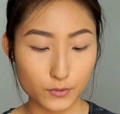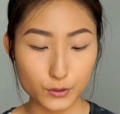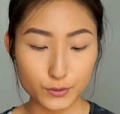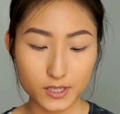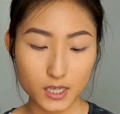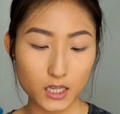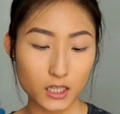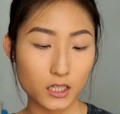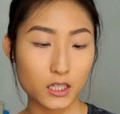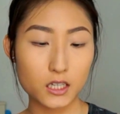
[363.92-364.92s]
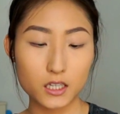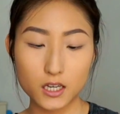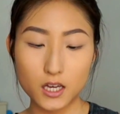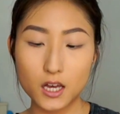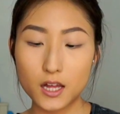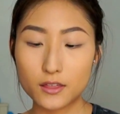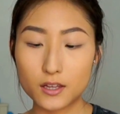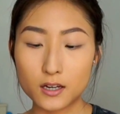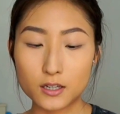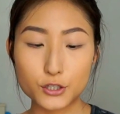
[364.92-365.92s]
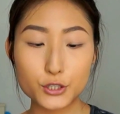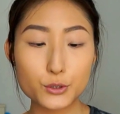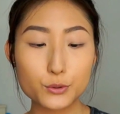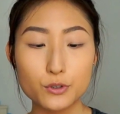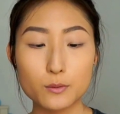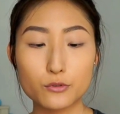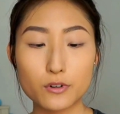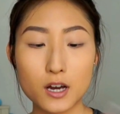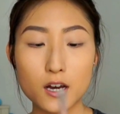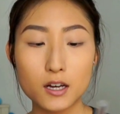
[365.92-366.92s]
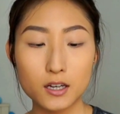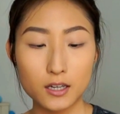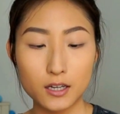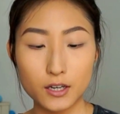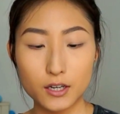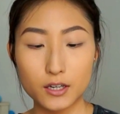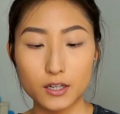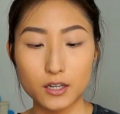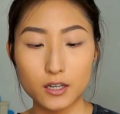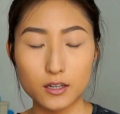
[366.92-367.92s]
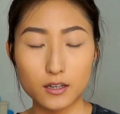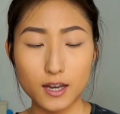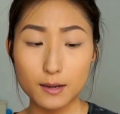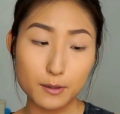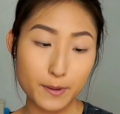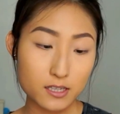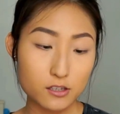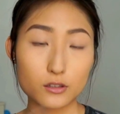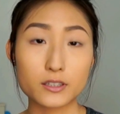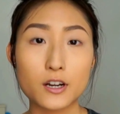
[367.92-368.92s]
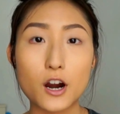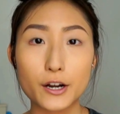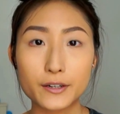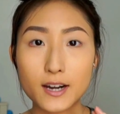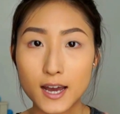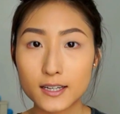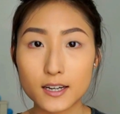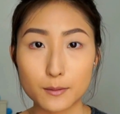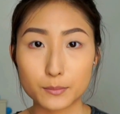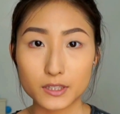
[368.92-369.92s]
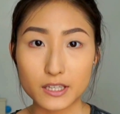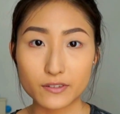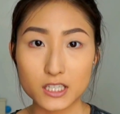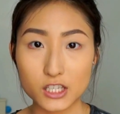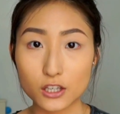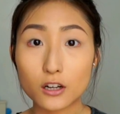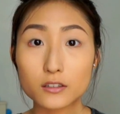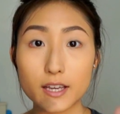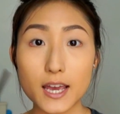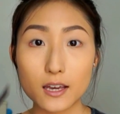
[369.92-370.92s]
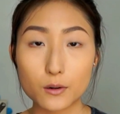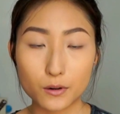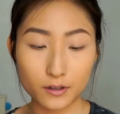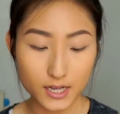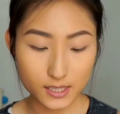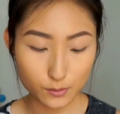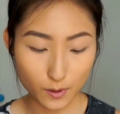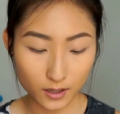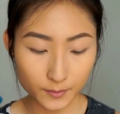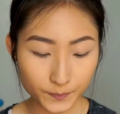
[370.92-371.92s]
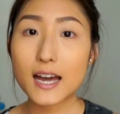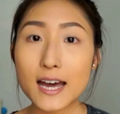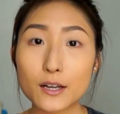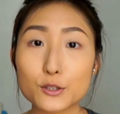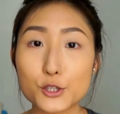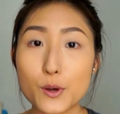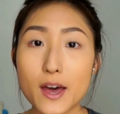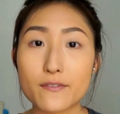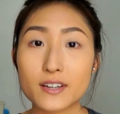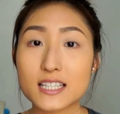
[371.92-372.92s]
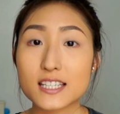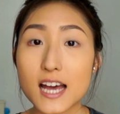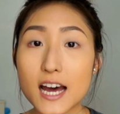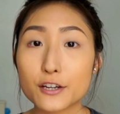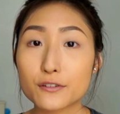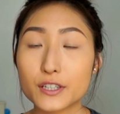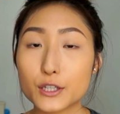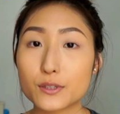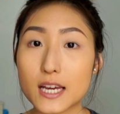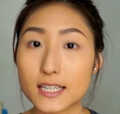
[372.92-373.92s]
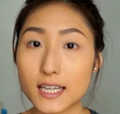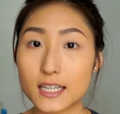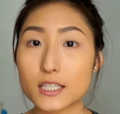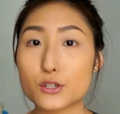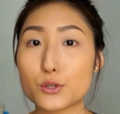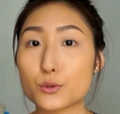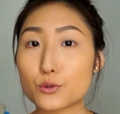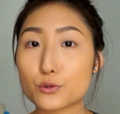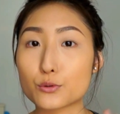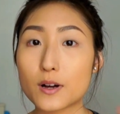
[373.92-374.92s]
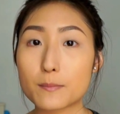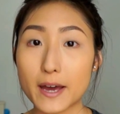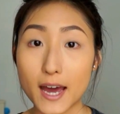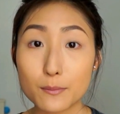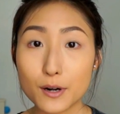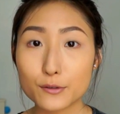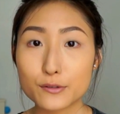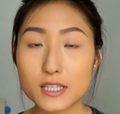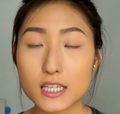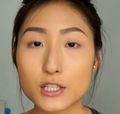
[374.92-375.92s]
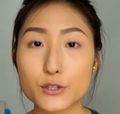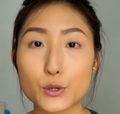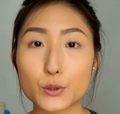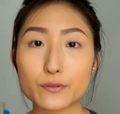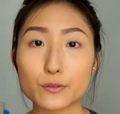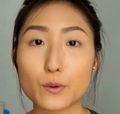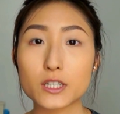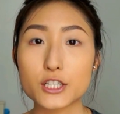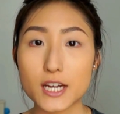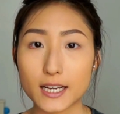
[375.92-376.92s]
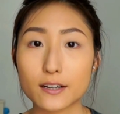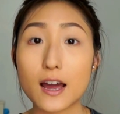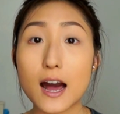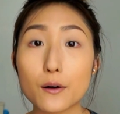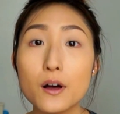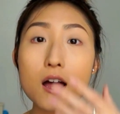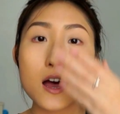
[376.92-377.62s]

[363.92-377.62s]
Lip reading: using the Uemura eyebrow pencil in Heart 9, and I believe it is called Acorn as well. I also have an entire video dedicated to my eyebrow routine, so if you want to check out how